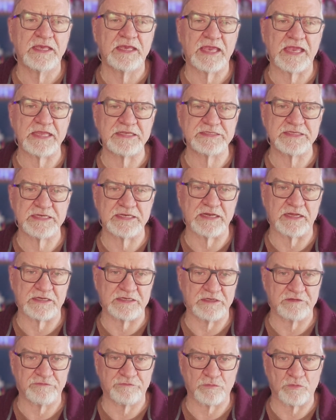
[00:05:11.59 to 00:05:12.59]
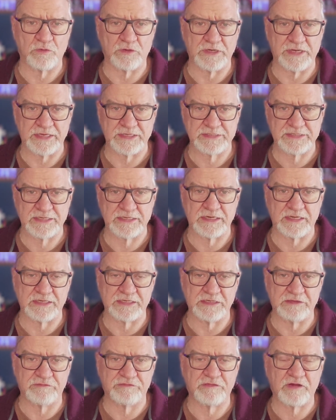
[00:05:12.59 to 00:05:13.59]
1894, and
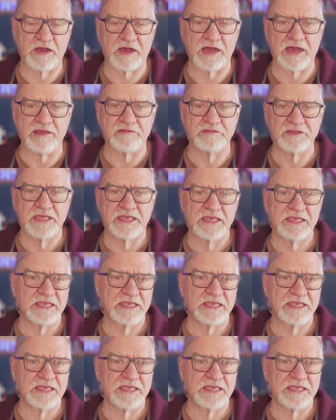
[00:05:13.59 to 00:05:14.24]
1895.